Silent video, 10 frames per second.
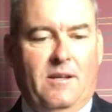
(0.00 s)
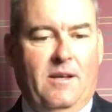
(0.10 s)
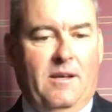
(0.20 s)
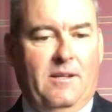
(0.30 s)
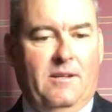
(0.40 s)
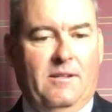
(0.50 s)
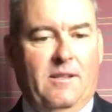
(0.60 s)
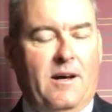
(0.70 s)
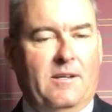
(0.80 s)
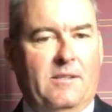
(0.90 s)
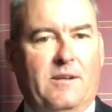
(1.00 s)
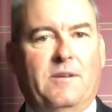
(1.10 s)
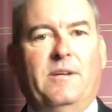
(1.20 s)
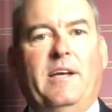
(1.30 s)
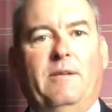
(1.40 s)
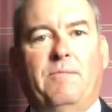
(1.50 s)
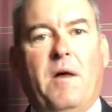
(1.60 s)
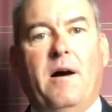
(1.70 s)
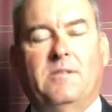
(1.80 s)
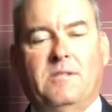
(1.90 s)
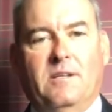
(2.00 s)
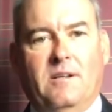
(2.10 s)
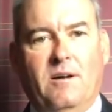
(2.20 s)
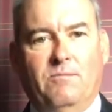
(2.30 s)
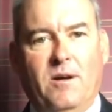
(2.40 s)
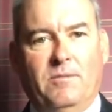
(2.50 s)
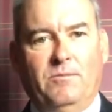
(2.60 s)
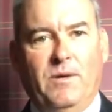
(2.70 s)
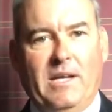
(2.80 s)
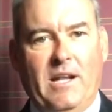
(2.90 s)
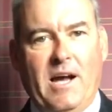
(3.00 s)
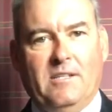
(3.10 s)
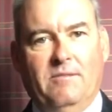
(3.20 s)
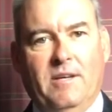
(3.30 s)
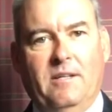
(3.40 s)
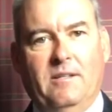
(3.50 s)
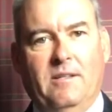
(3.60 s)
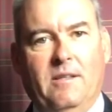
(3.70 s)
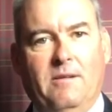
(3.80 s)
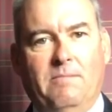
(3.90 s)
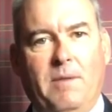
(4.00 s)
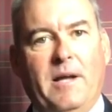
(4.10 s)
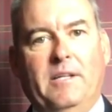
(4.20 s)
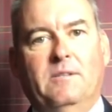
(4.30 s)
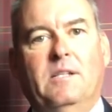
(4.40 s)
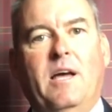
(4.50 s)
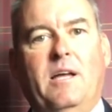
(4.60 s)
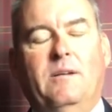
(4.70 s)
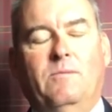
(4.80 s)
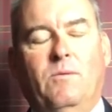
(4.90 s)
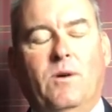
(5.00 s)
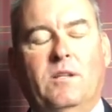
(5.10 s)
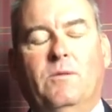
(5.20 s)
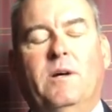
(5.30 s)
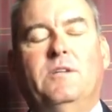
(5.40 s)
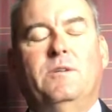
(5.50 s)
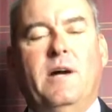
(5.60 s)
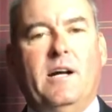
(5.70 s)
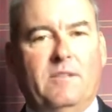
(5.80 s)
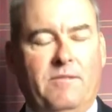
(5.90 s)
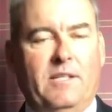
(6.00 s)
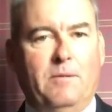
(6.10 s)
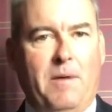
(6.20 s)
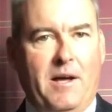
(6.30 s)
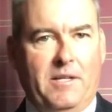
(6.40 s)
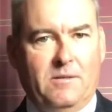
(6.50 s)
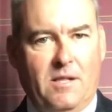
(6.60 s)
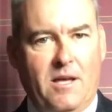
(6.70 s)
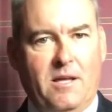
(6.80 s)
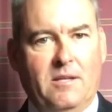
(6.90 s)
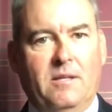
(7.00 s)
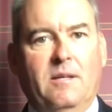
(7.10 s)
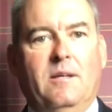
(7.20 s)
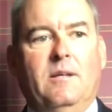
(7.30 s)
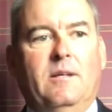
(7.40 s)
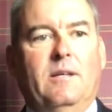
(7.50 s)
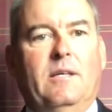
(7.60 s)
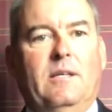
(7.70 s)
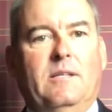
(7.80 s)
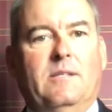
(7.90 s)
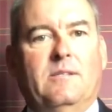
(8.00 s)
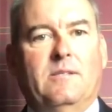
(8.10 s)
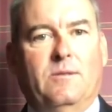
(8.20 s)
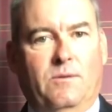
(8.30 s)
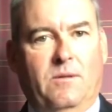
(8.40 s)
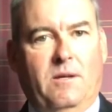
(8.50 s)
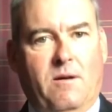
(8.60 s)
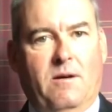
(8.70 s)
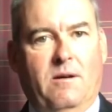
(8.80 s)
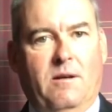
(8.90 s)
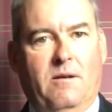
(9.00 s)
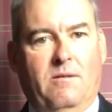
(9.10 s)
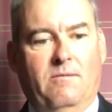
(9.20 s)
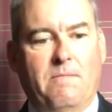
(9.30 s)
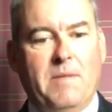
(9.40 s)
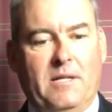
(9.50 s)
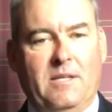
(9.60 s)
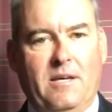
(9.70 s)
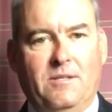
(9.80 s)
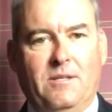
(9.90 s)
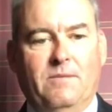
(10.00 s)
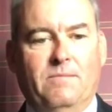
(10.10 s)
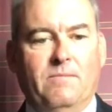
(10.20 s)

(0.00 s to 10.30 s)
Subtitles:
a lot of the creative thoughts can come from if we can activate the pineal gland. And one of the ways you activate the pineal gland is through the art of meditation.